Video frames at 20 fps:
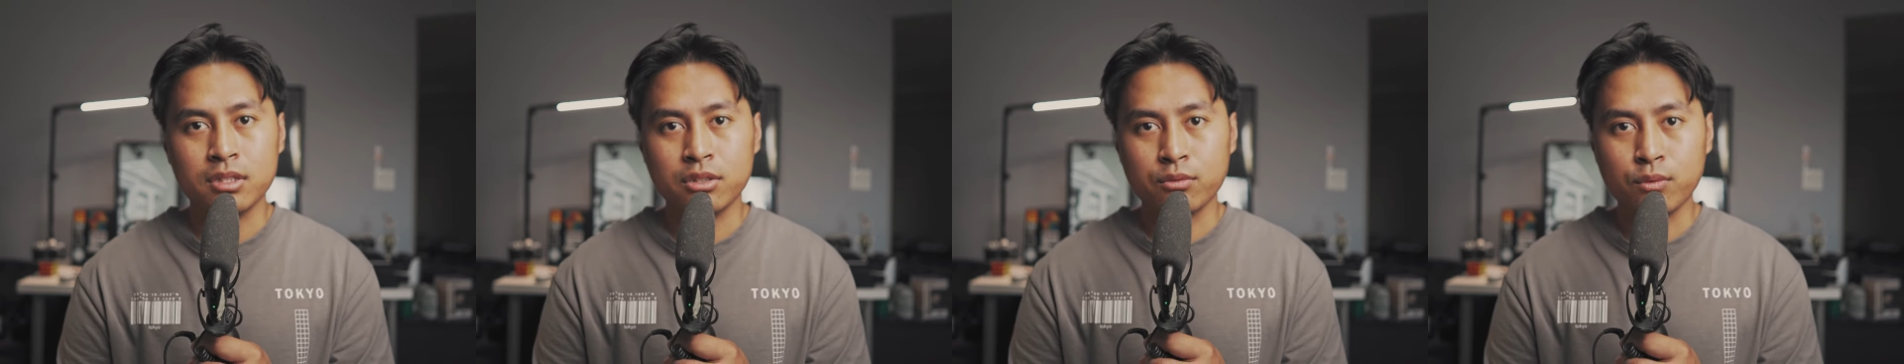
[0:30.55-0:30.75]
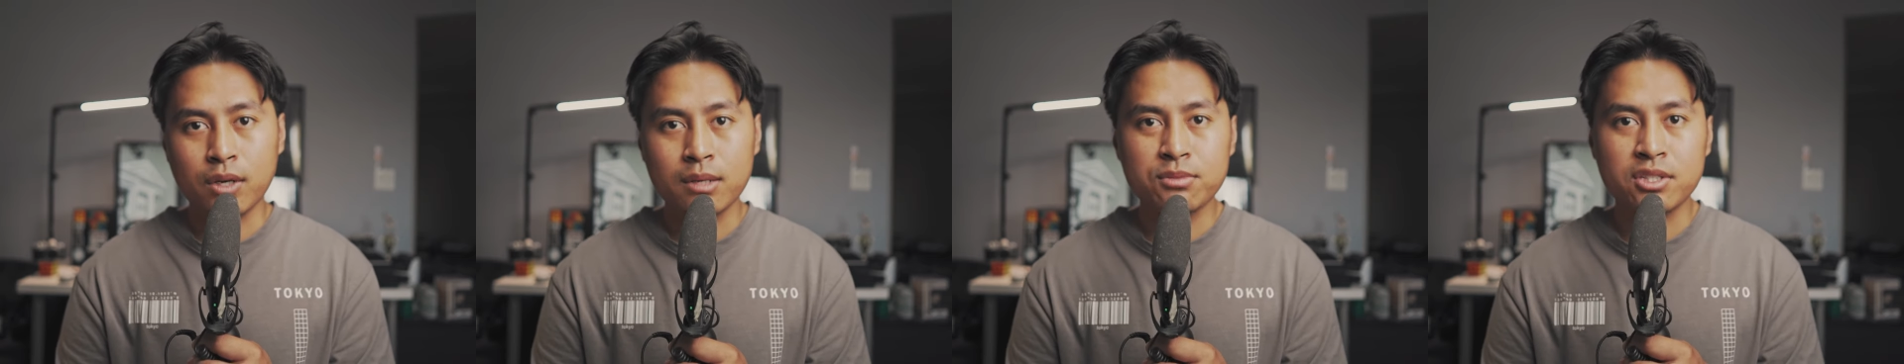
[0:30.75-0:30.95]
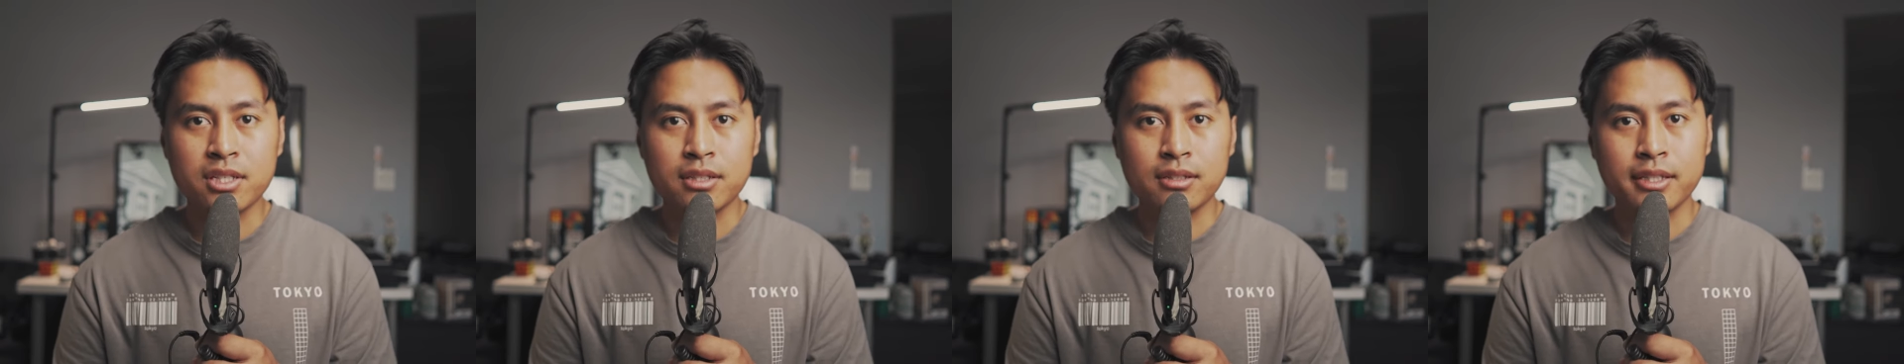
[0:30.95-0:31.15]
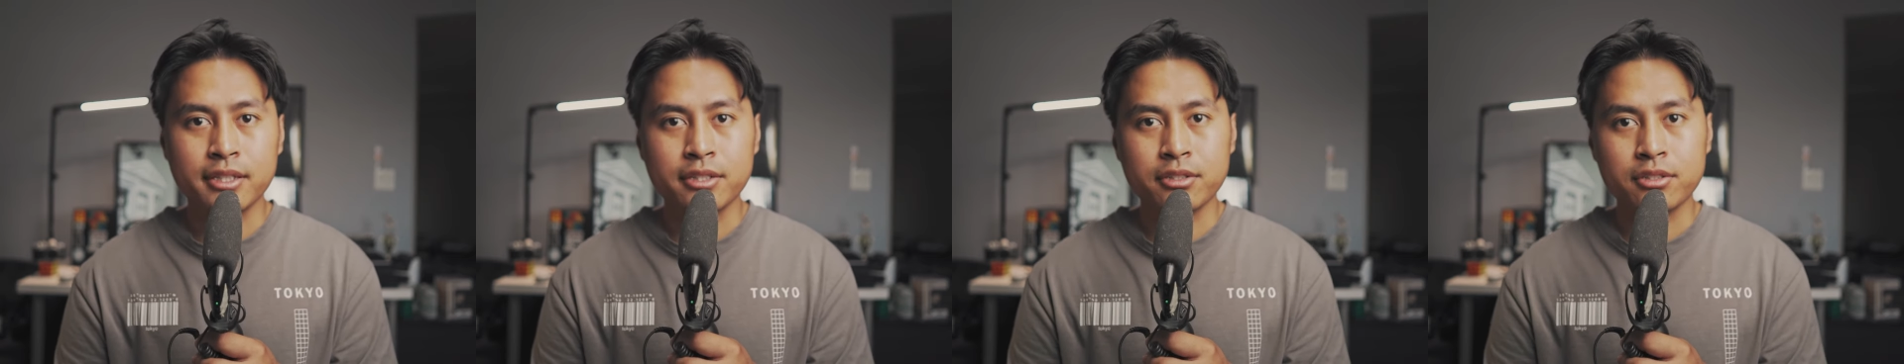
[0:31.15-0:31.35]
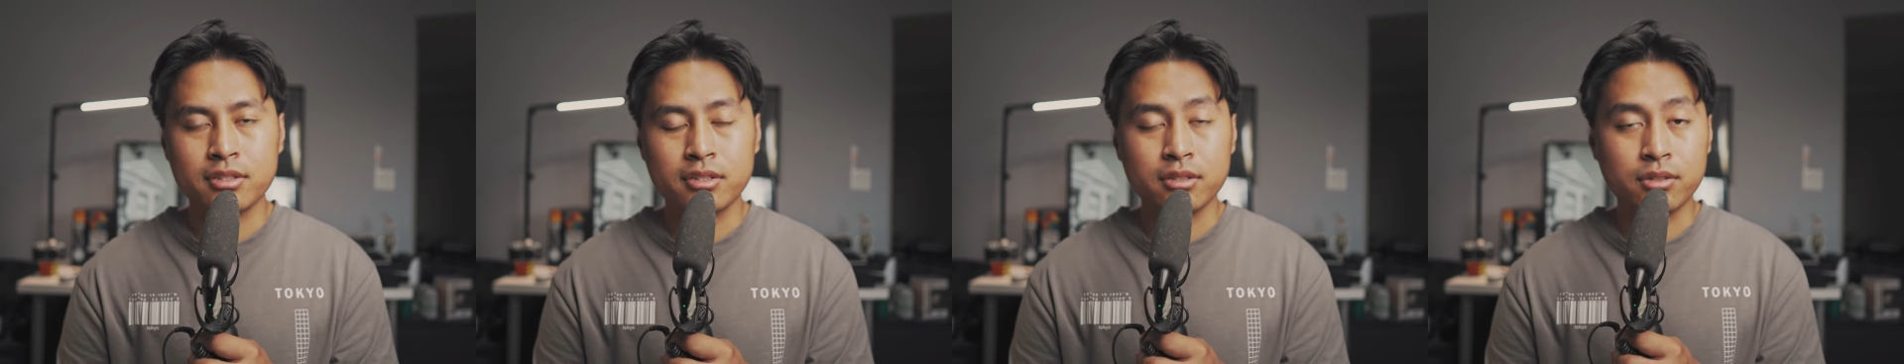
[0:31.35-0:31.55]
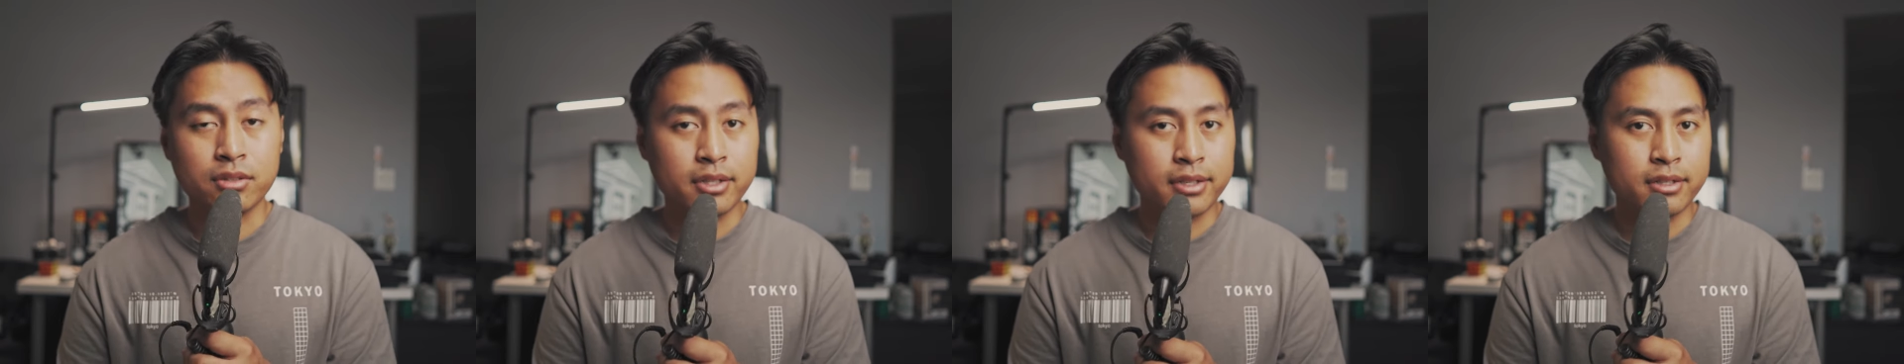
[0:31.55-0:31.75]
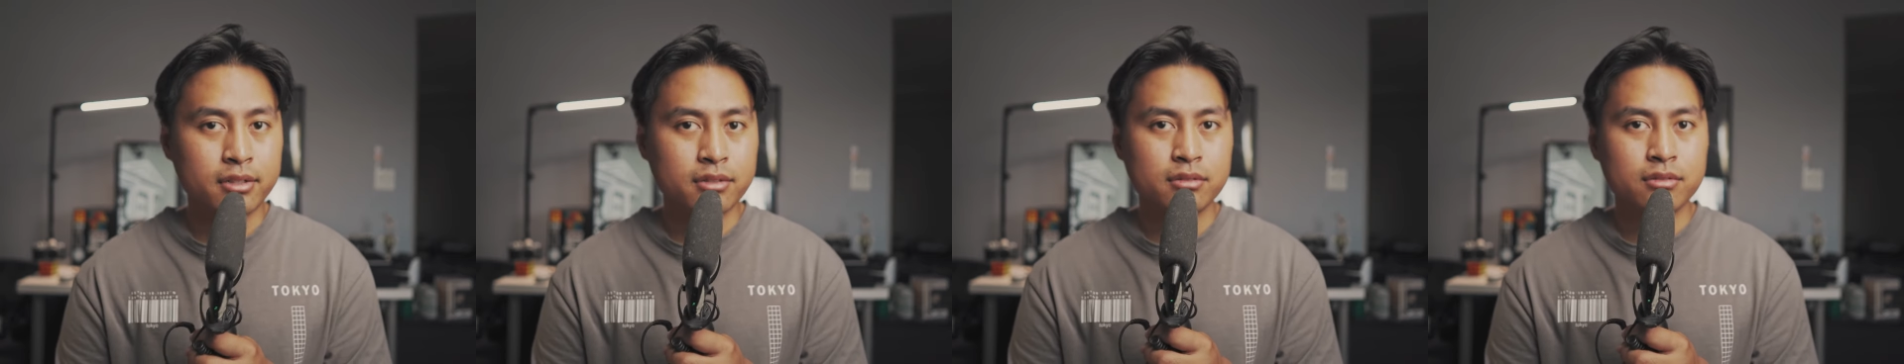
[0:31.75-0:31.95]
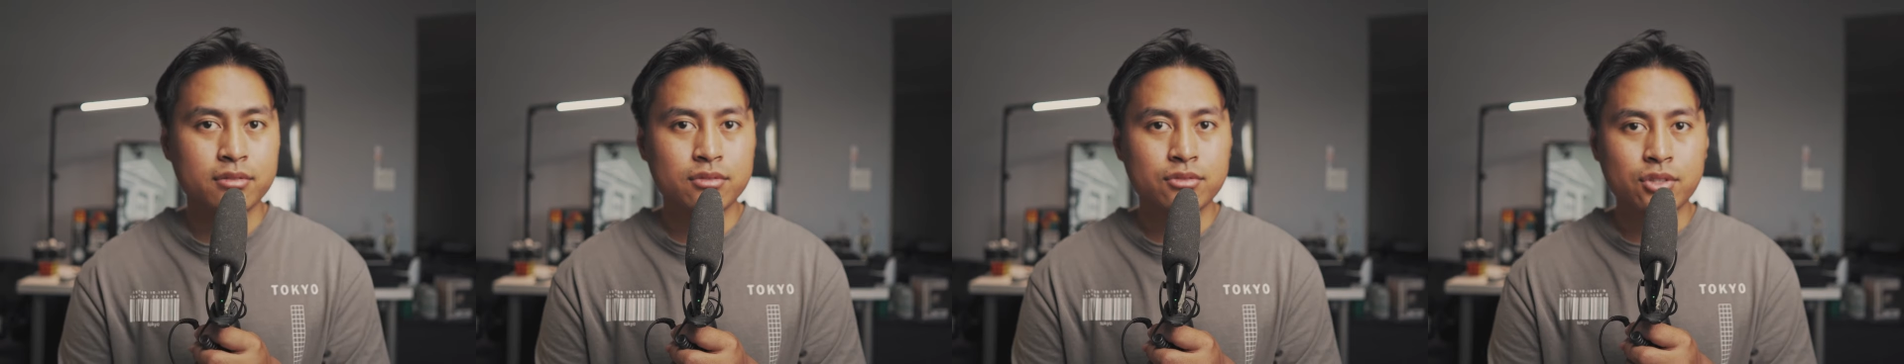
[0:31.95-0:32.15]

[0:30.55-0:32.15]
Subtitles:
the remjet layer is still there,